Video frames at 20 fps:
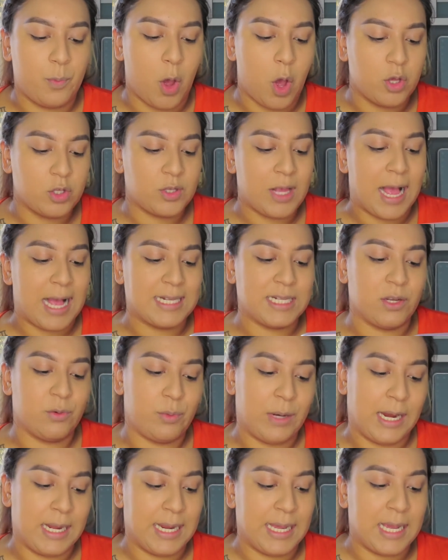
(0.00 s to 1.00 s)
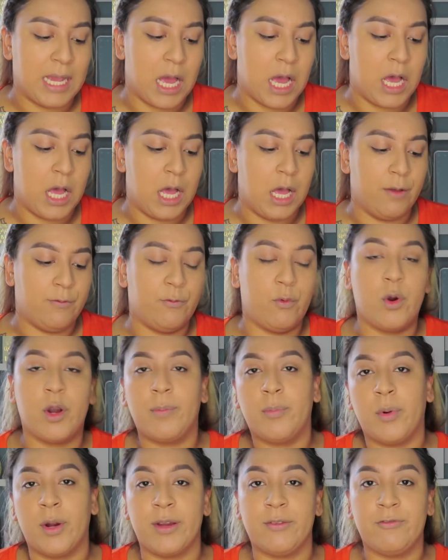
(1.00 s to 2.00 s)
also has a rating of
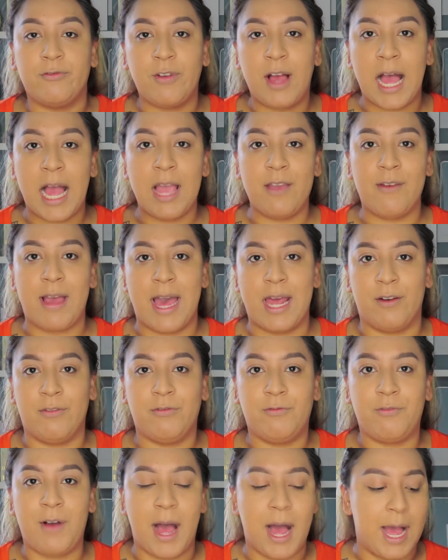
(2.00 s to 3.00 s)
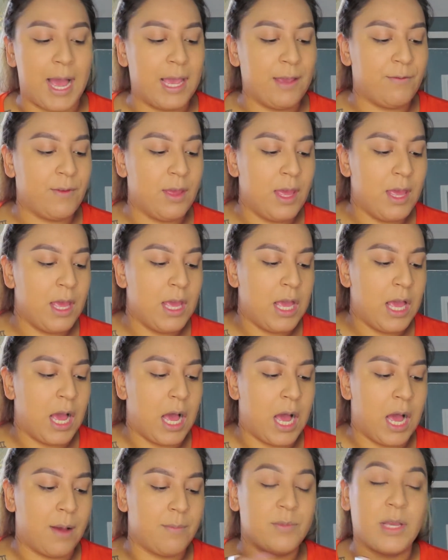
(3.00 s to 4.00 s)
4.5 out of 5.
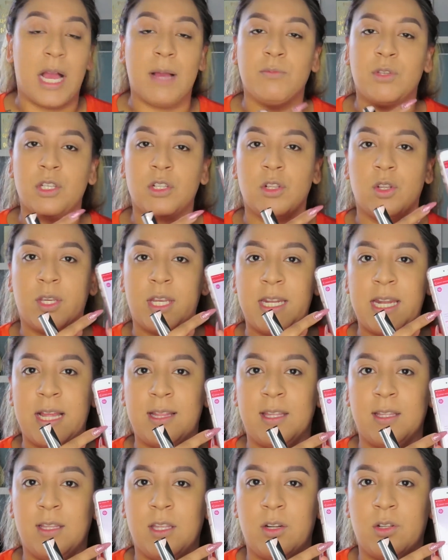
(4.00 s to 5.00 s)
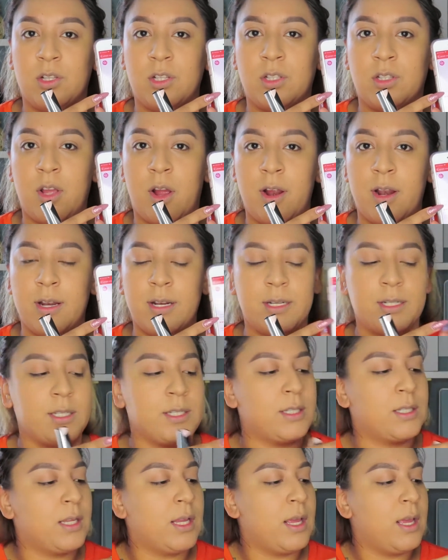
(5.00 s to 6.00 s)
I'm just looking at the little
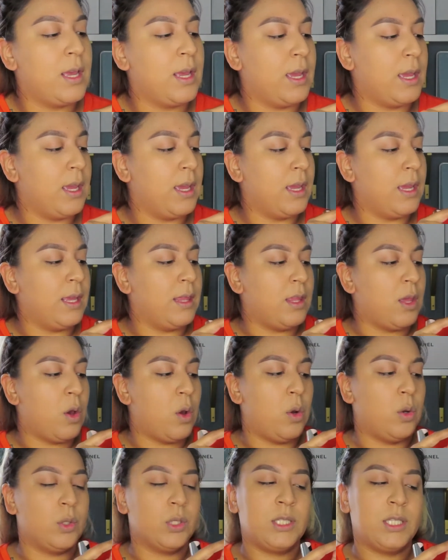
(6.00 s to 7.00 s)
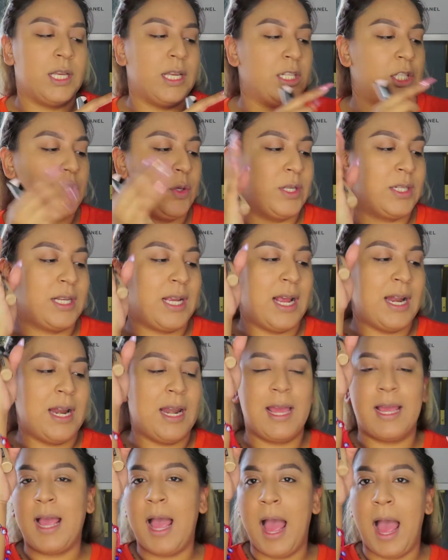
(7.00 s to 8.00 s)
stars in the ULTA, so it's kind of
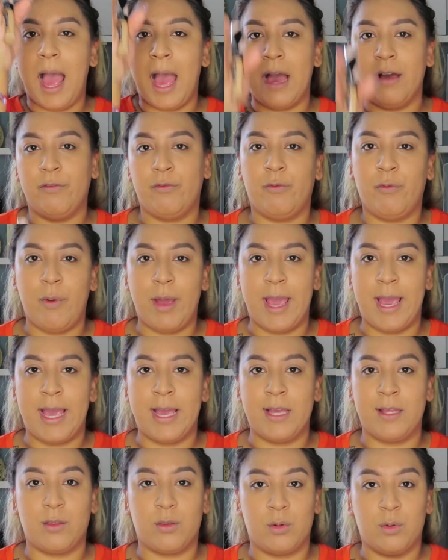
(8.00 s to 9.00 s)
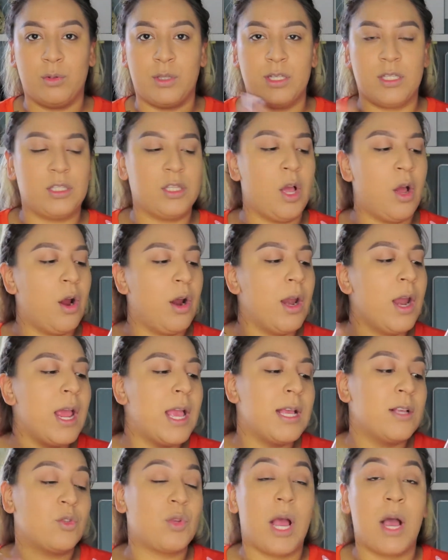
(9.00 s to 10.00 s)
like halfway through the star,
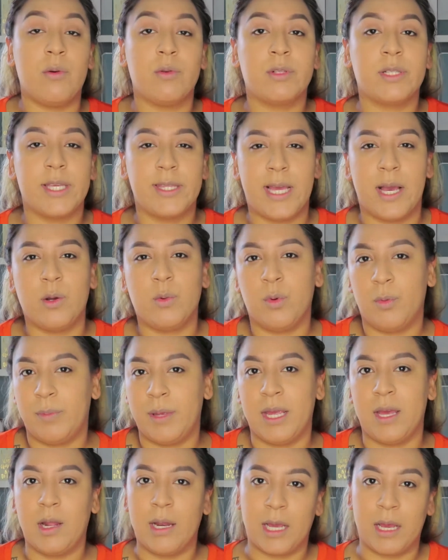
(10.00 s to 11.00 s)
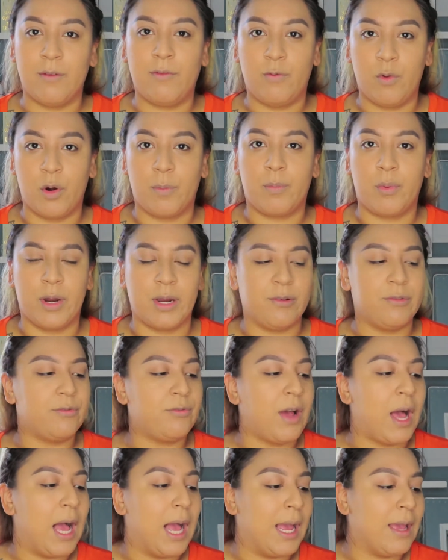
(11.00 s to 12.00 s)
so I would say that will be like a
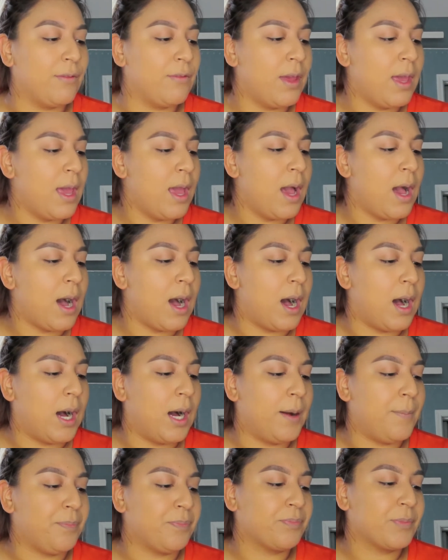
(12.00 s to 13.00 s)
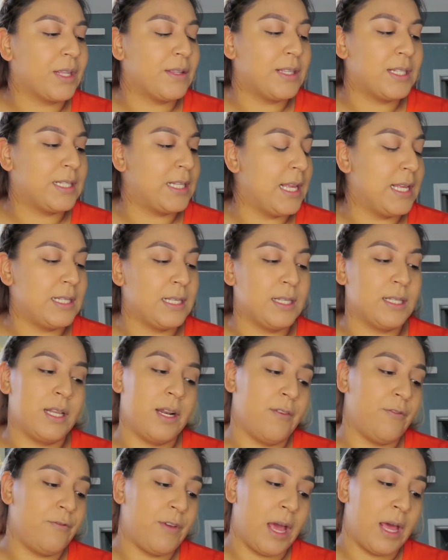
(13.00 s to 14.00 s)
4.5. This says it's
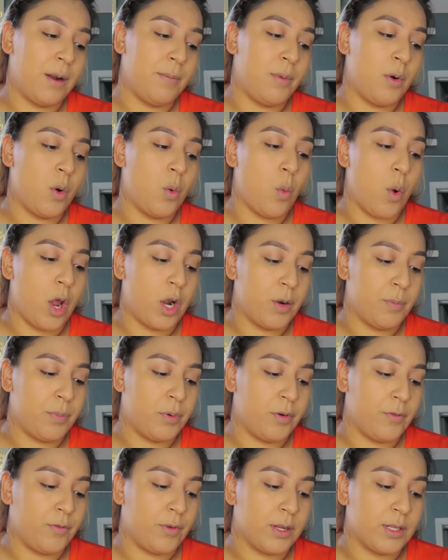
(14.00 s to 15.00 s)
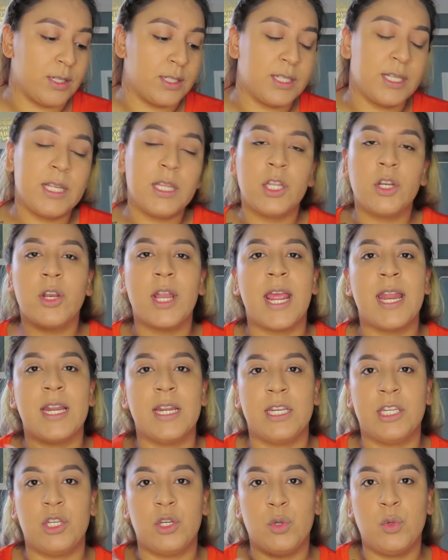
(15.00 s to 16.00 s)
an infallible waterproof concealer, and
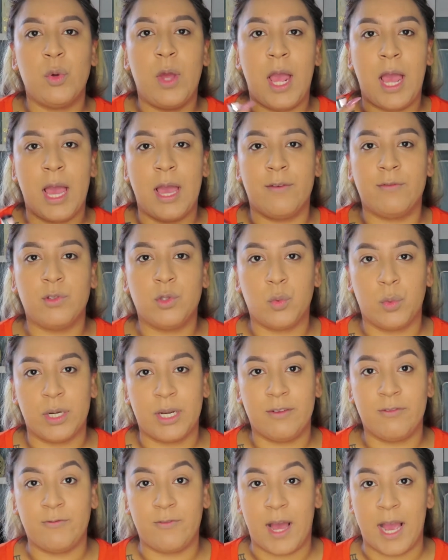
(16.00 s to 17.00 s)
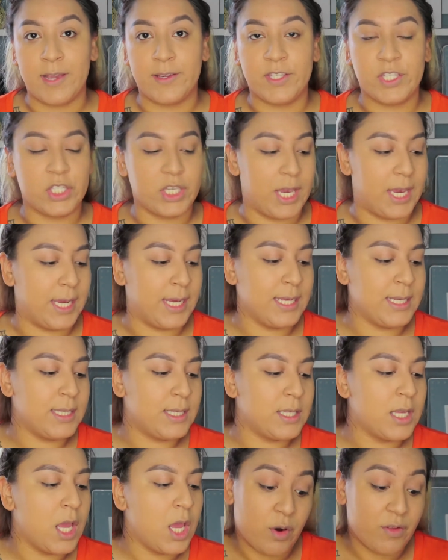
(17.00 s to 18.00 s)
I do have 25
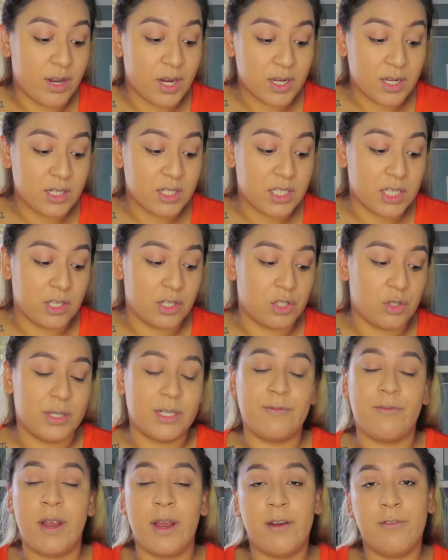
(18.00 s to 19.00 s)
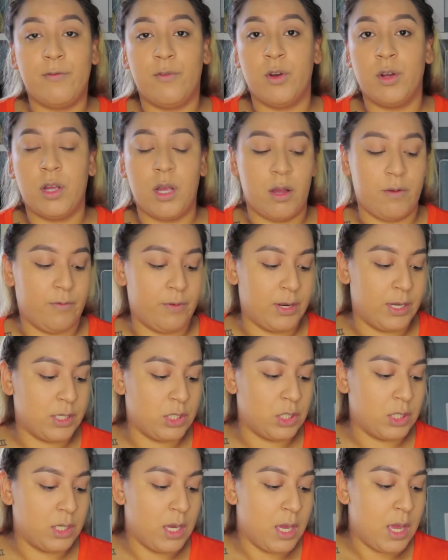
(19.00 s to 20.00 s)
shades. More than a concealer, so it's very full
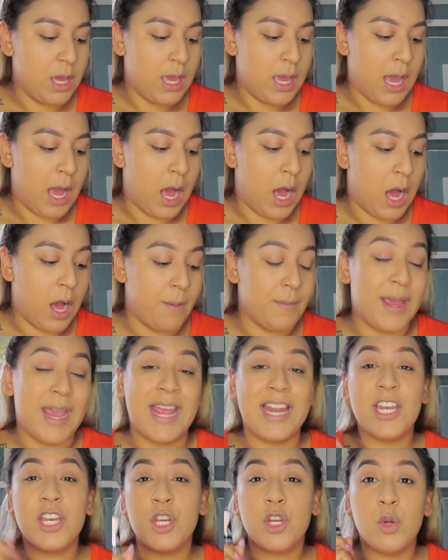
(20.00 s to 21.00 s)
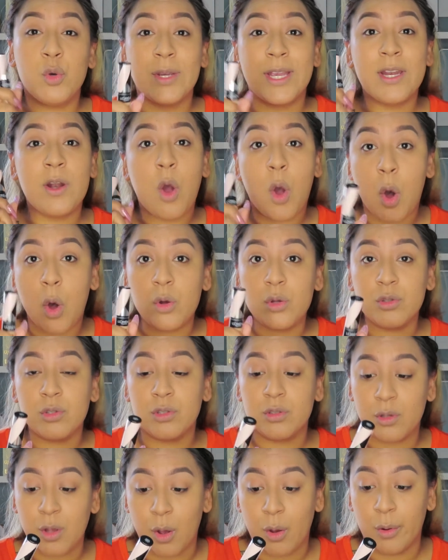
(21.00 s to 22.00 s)
coverage. And you can
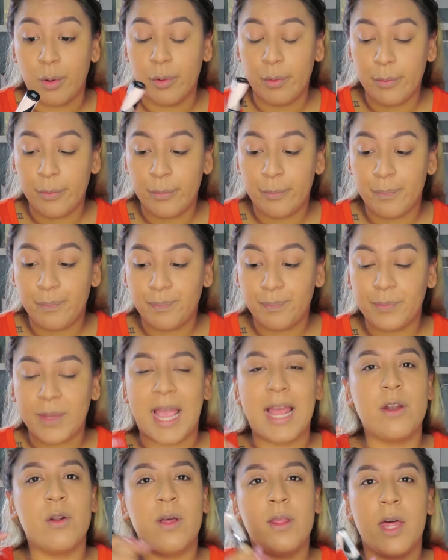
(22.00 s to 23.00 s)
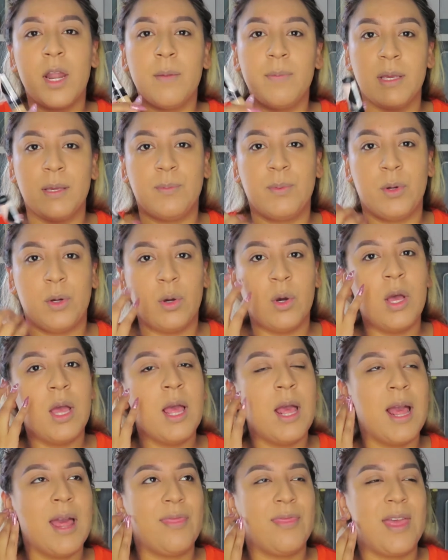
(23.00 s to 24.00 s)
also, I know a lot of people
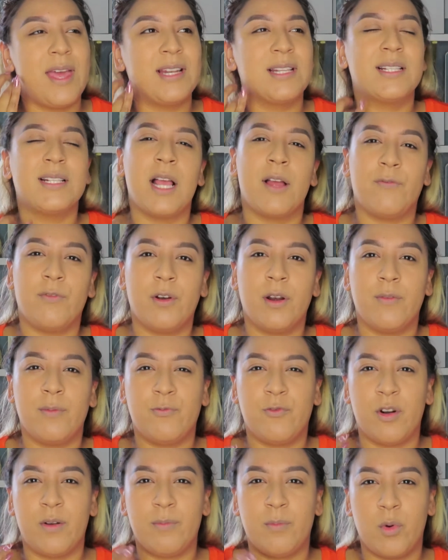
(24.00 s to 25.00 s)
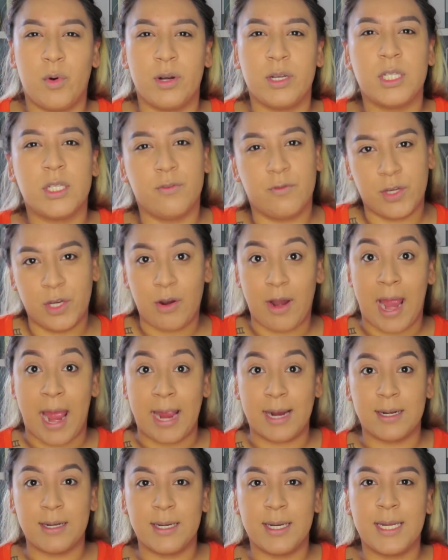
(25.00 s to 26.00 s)
that suffer from more severe
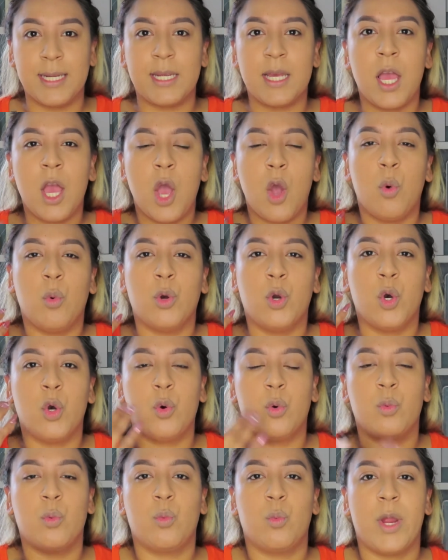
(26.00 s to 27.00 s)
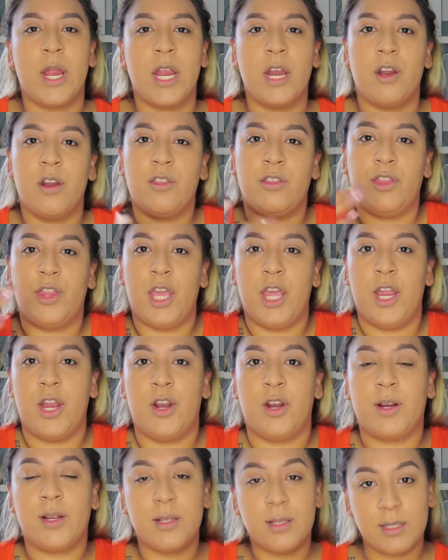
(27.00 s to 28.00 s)
acne will wear
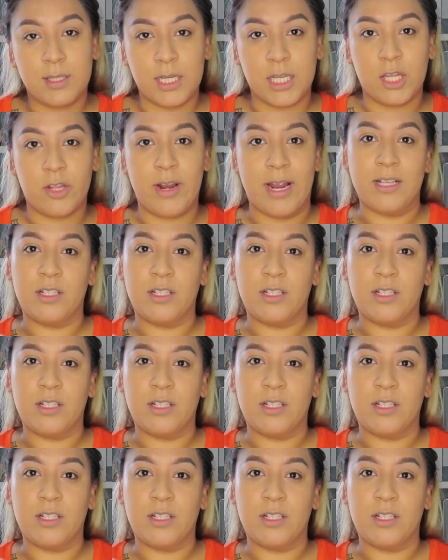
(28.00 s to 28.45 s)
their concealer